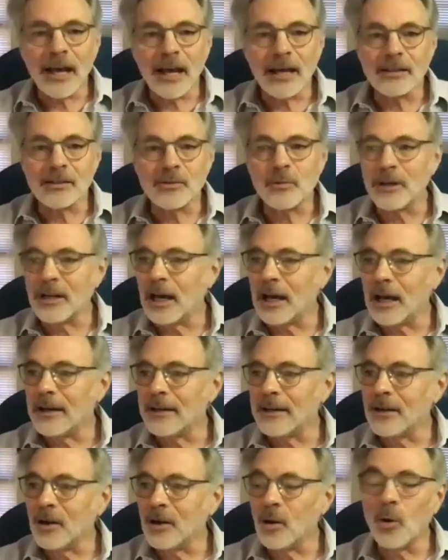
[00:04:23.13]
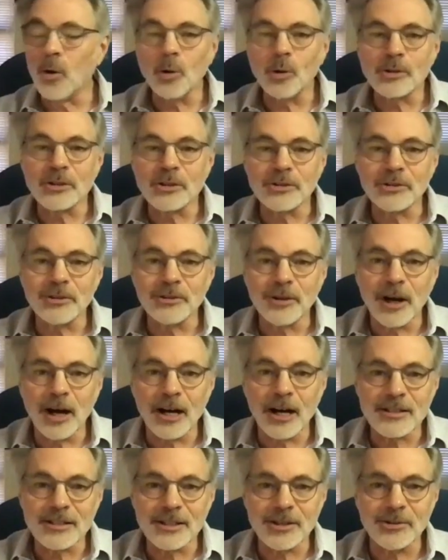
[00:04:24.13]
that when I called to
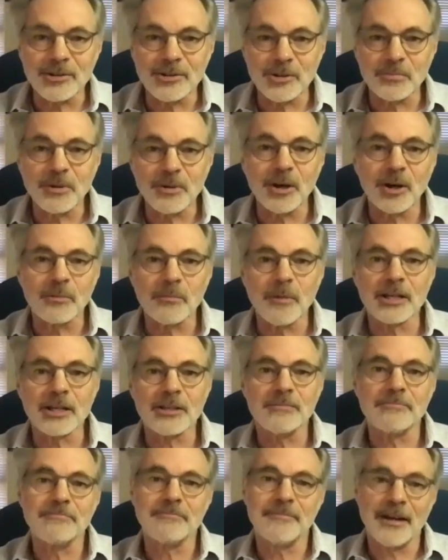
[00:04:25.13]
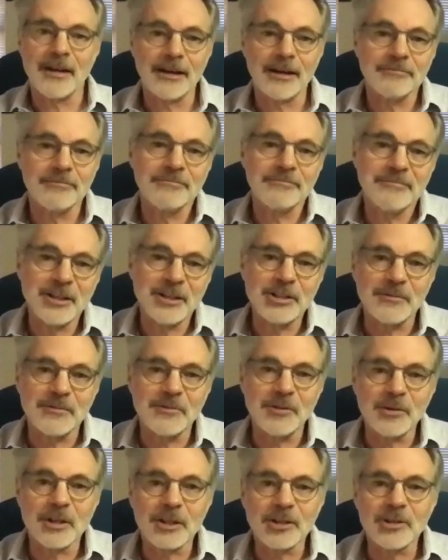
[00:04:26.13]
ask you to be on my
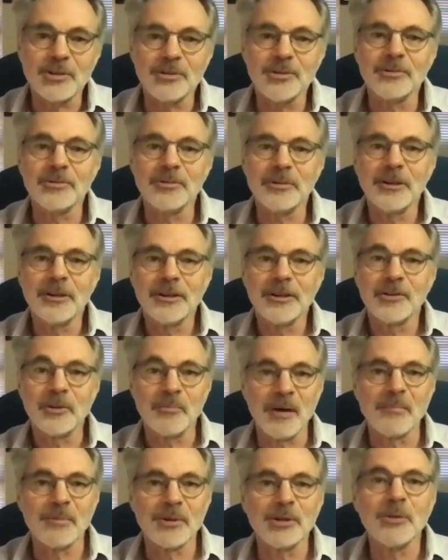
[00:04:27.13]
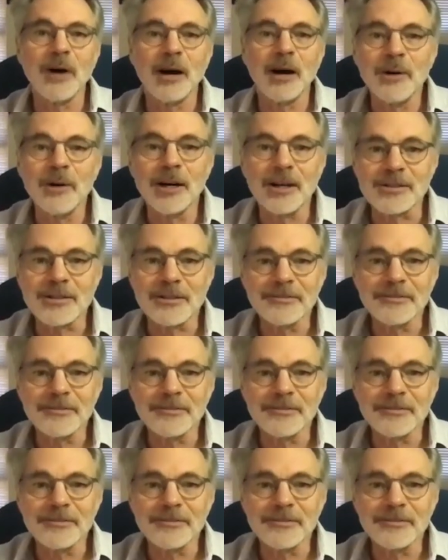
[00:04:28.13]
interview that you remembered who I was.